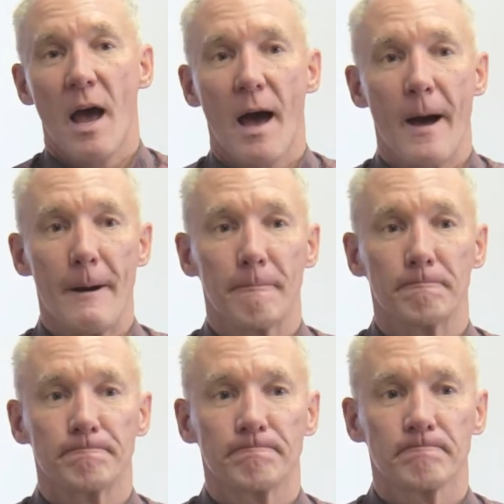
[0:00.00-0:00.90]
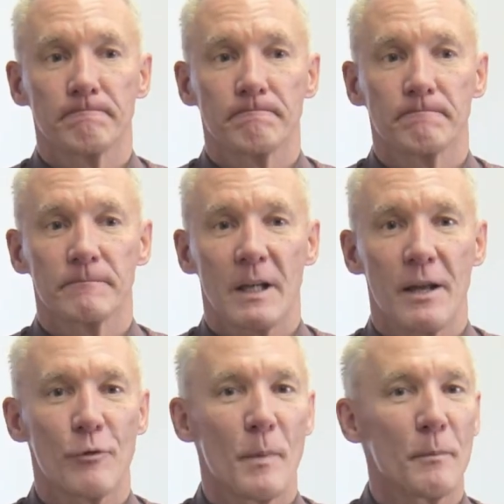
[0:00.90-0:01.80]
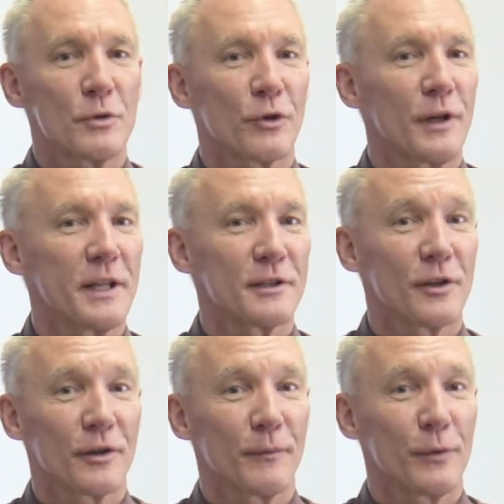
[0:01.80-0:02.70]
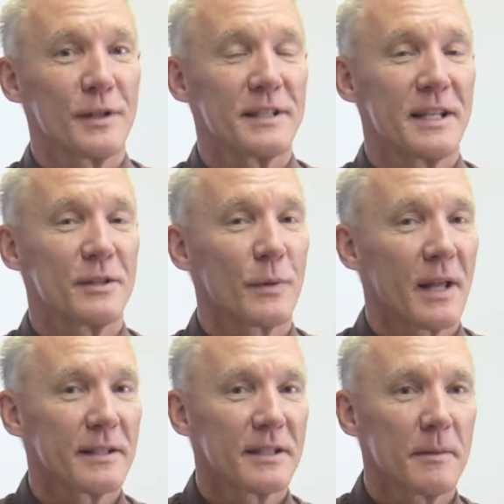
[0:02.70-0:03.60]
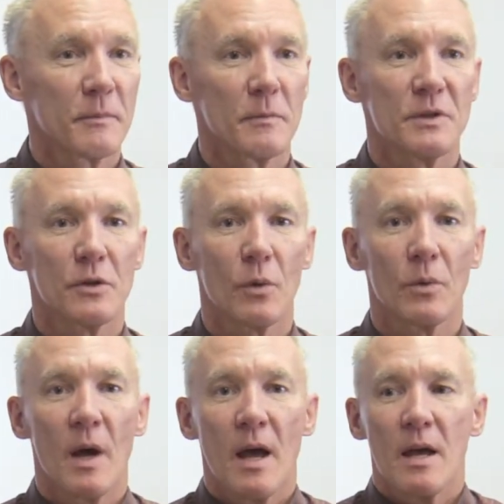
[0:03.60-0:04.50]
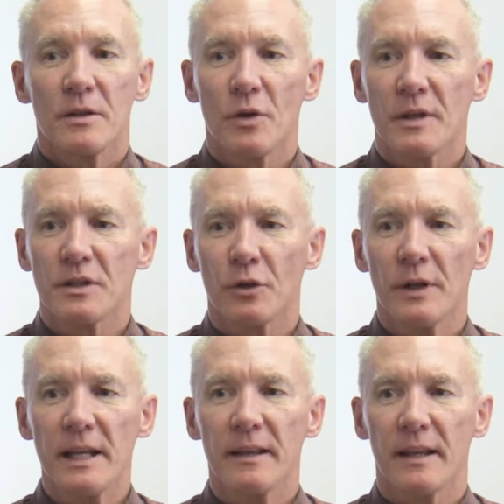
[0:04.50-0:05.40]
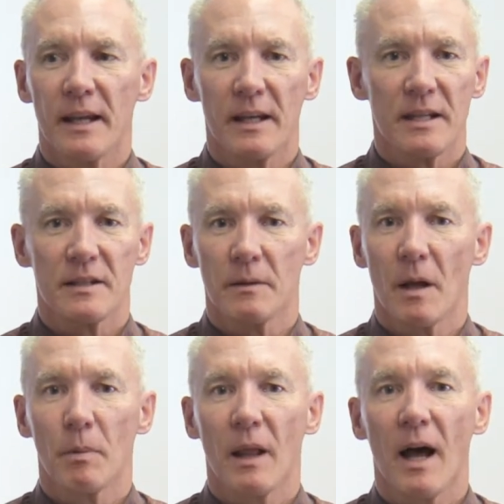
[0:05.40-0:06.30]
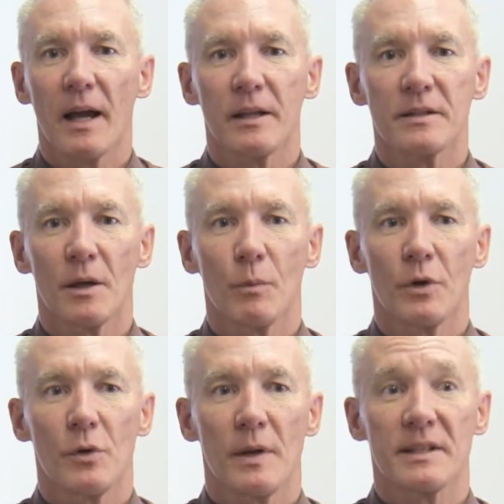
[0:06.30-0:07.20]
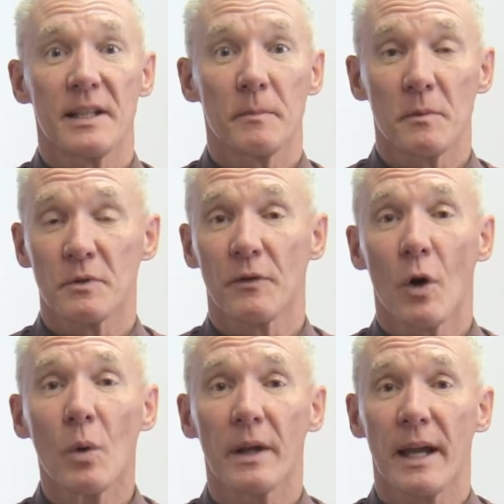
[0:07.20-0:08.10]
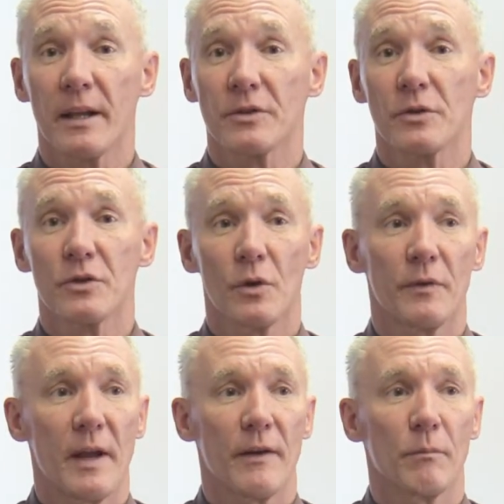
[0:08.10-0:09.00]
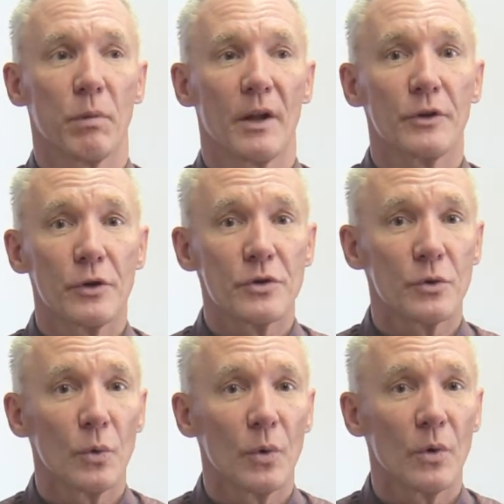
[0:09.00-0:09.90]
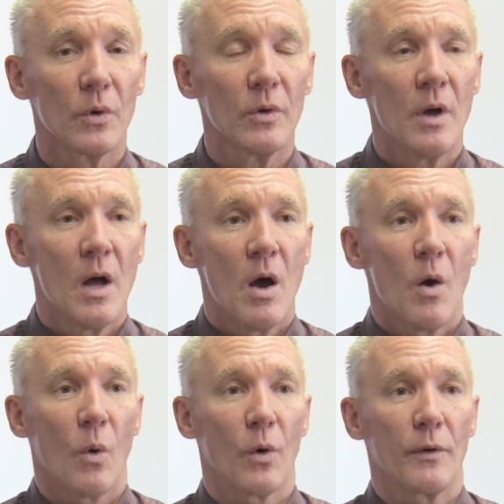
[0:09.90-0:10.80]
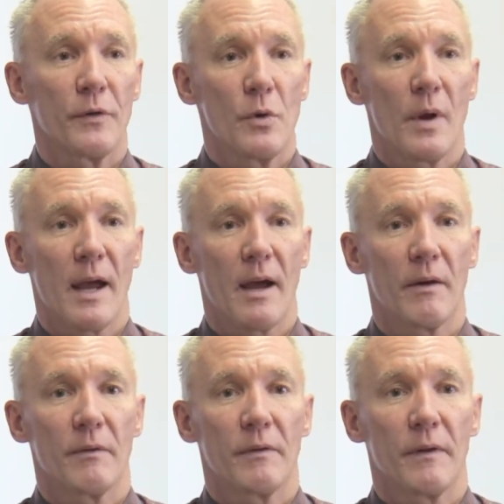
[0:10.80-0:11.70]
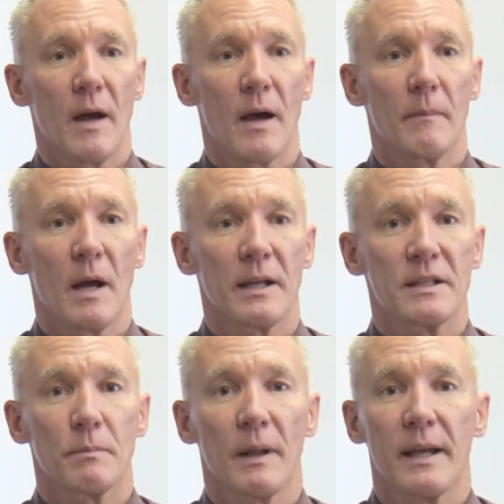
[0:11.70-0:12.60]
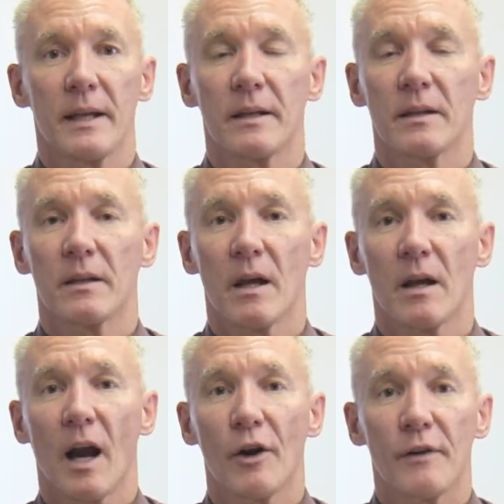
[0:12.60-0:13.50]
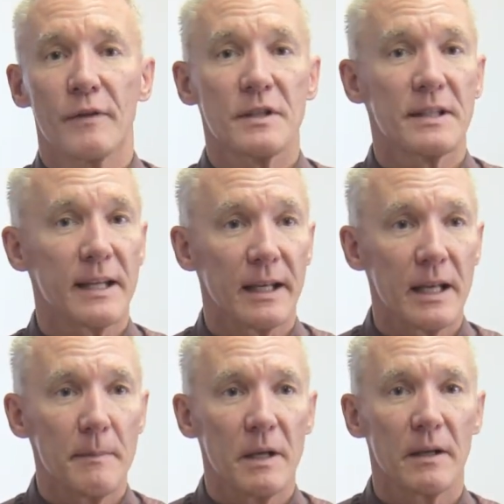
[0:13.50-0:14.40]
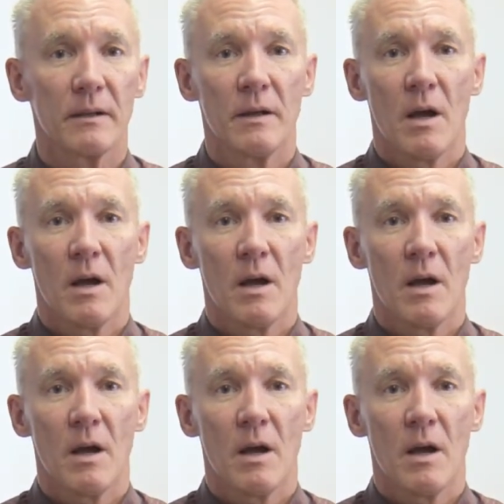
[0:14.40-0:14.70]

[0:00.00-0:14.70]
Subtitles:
And remember, screening is looking for disease without symptoms. So the screening thing doesn't apply to someone who has symptoms of colon cancer. So if you have blood in your stool, or if you have unexplained iron deficiency anemia,